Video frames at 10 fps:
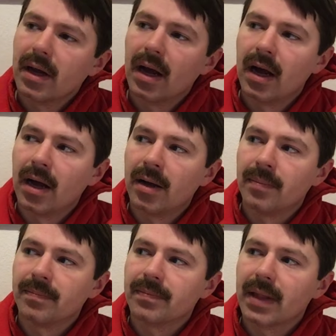
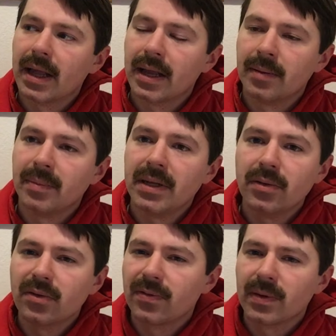um, and be
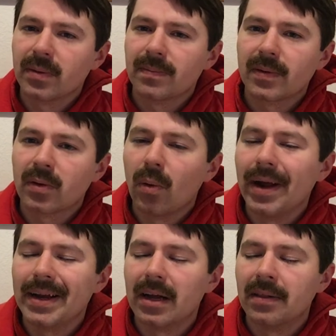used for, for
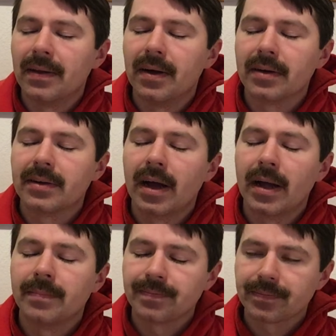quite a long
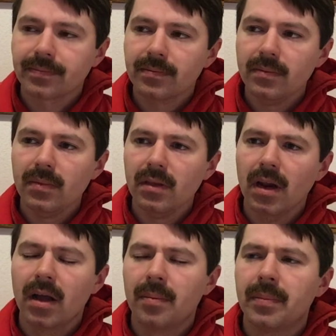time.
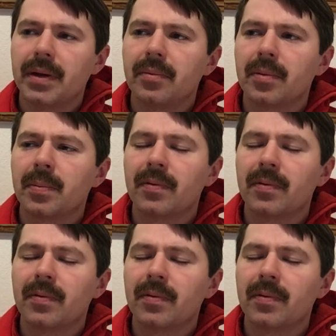Um, but it would